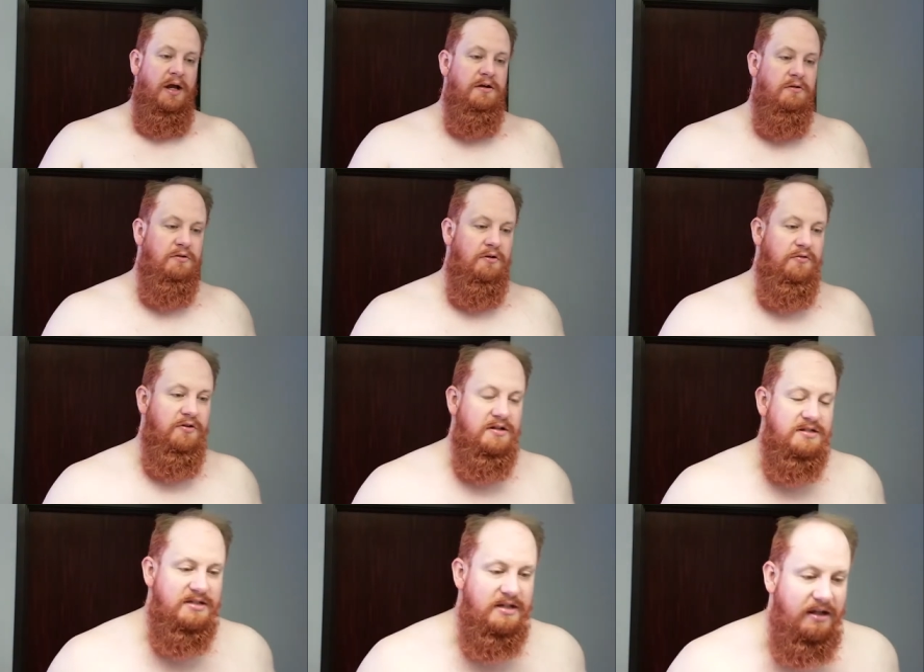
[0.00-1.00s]
I don't know if you
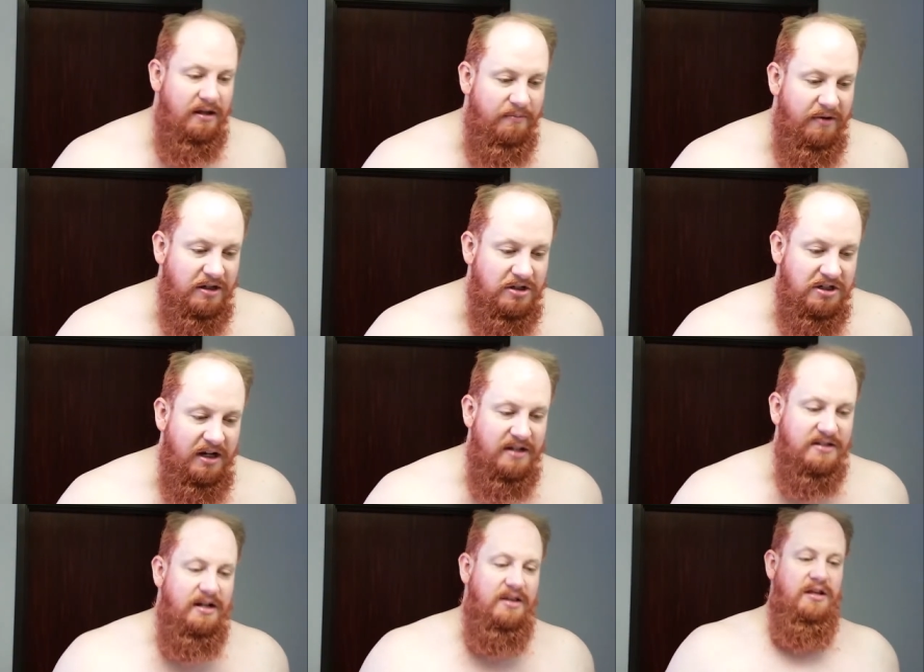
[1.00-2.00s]
can see on my
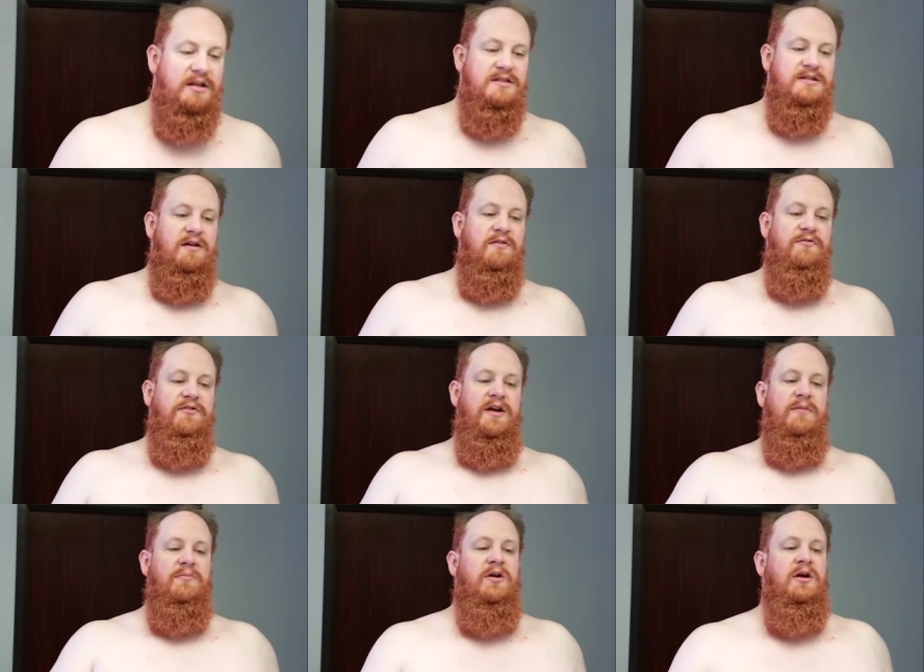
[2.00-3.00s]
chest. I think it's out of
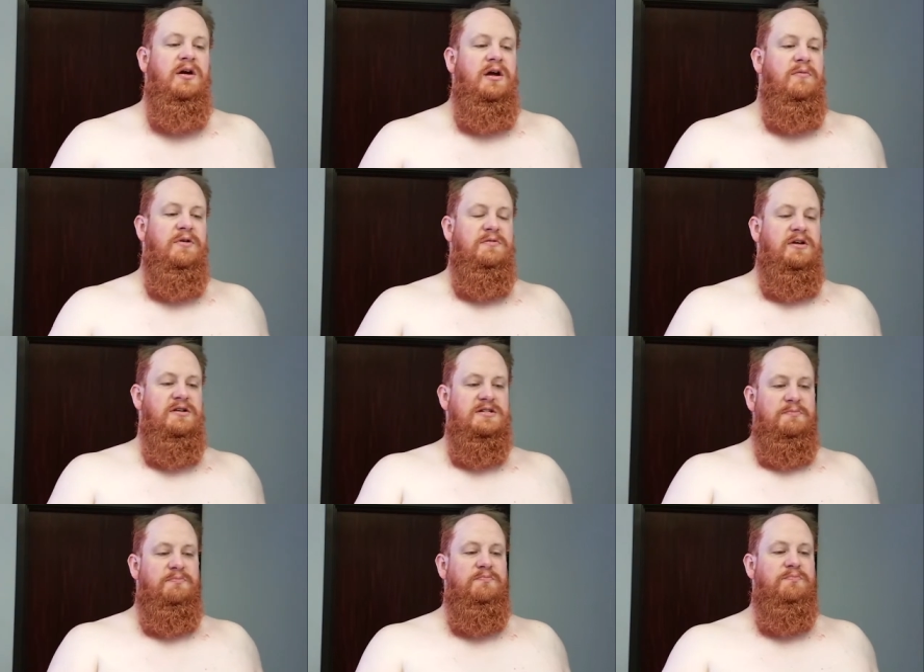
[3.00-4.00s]
frame. But there is
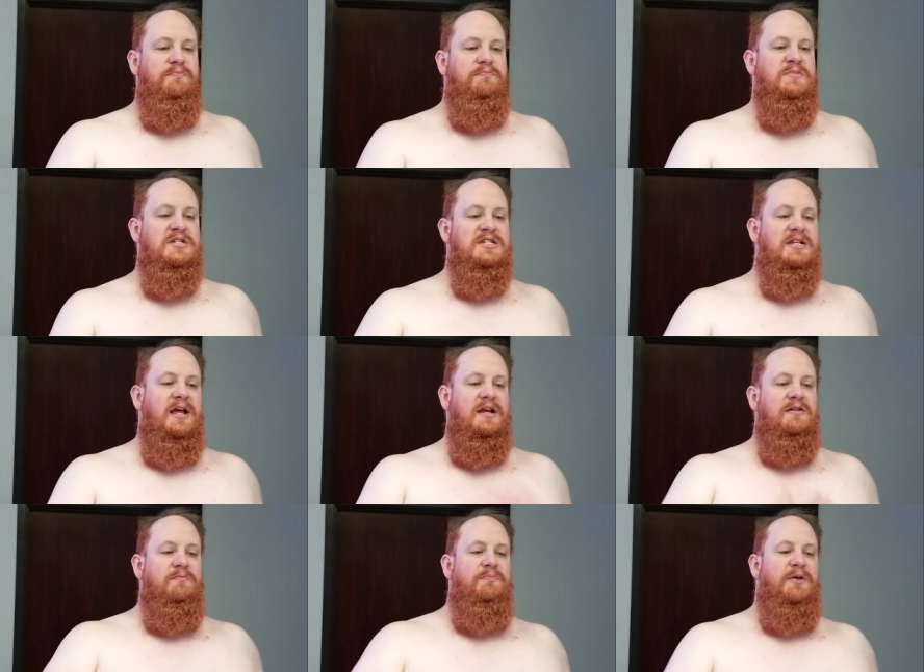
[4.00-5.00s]
a
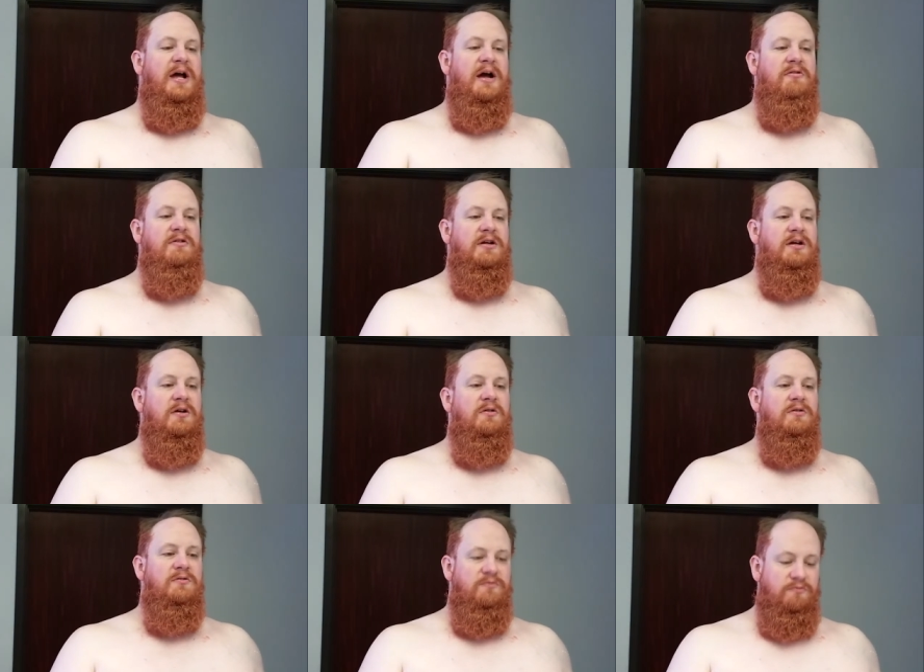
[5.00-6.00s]
slight powder
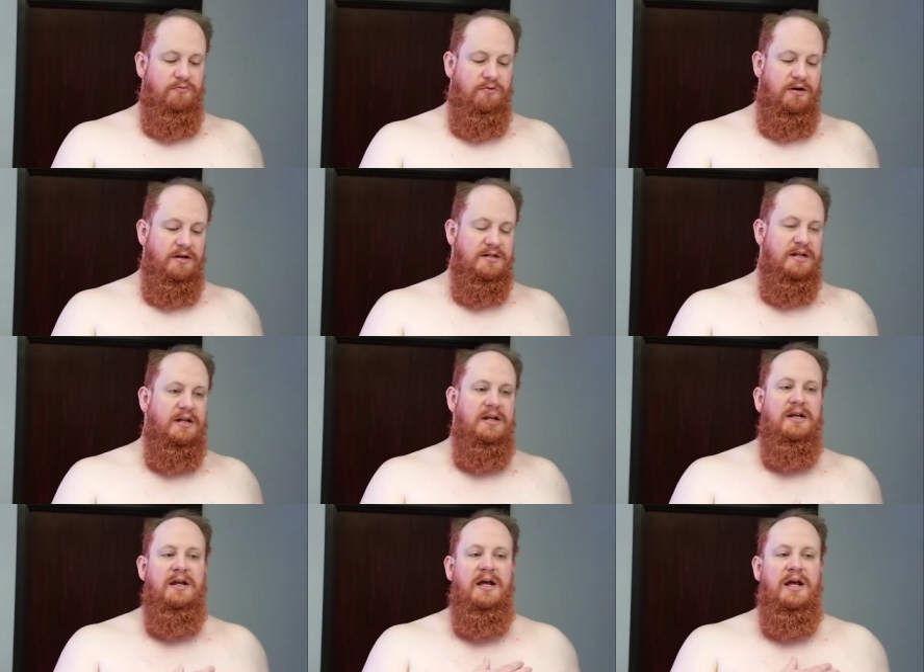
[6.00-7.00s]
coat of what
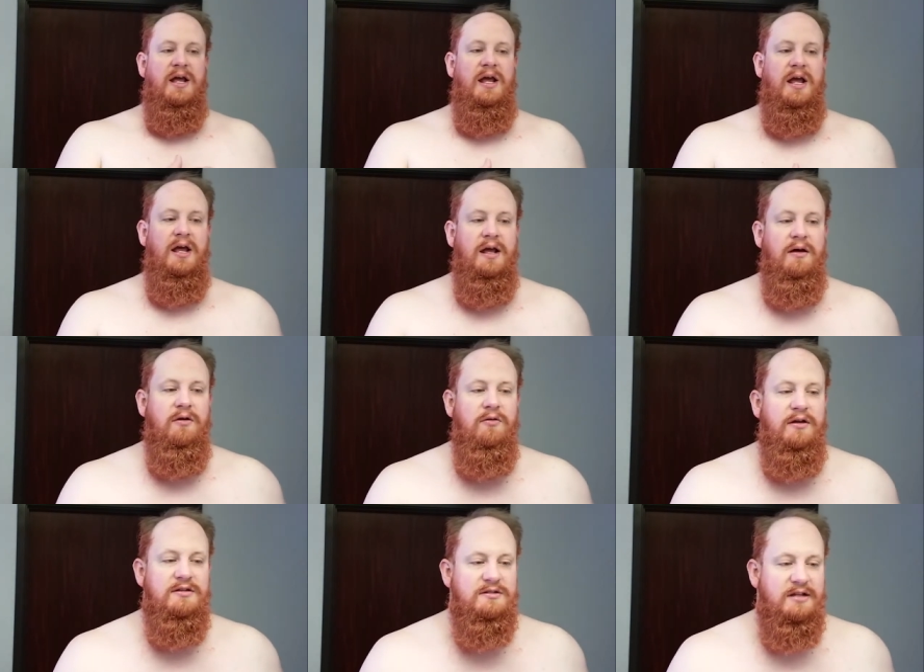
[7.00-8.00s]
in the... Oh,
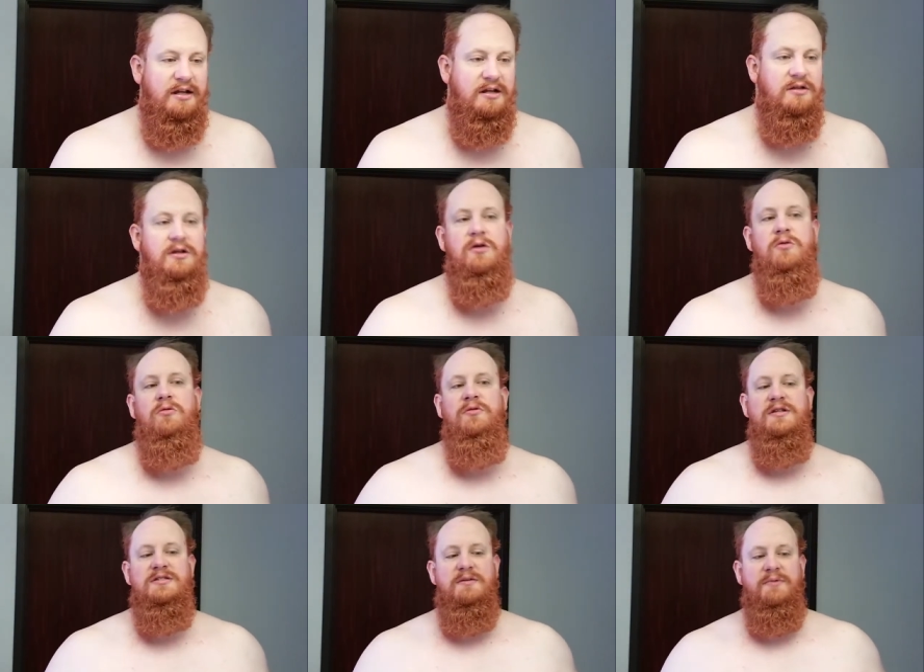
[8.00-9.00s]
that's like
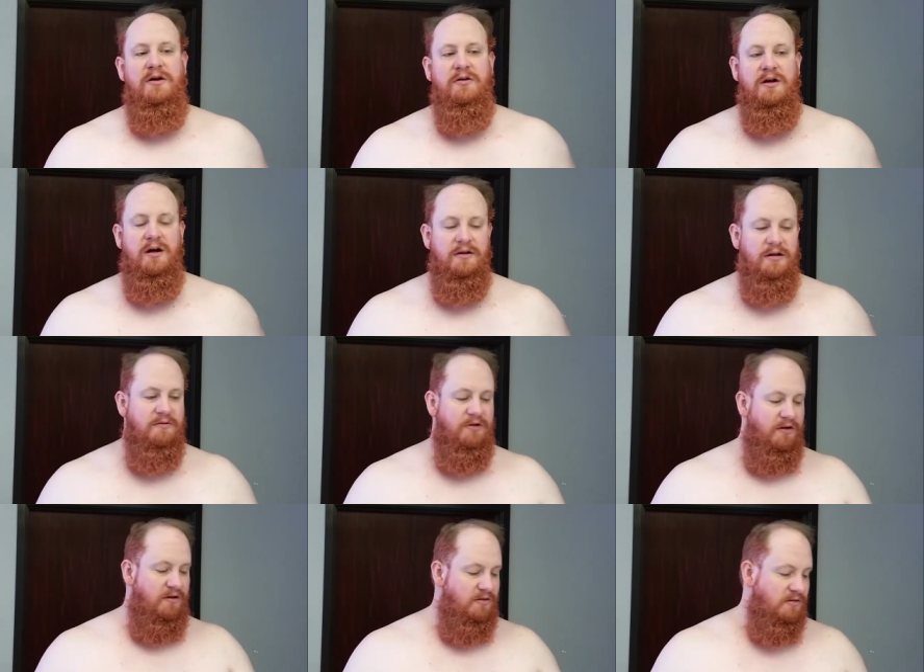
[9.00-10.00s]
gold that somehow got in
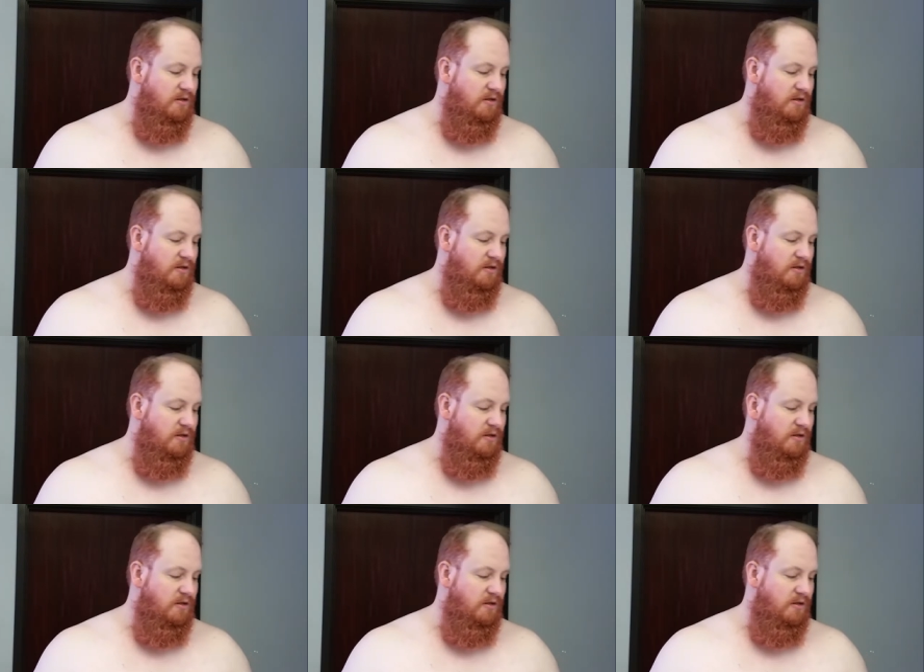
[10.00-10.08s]
there.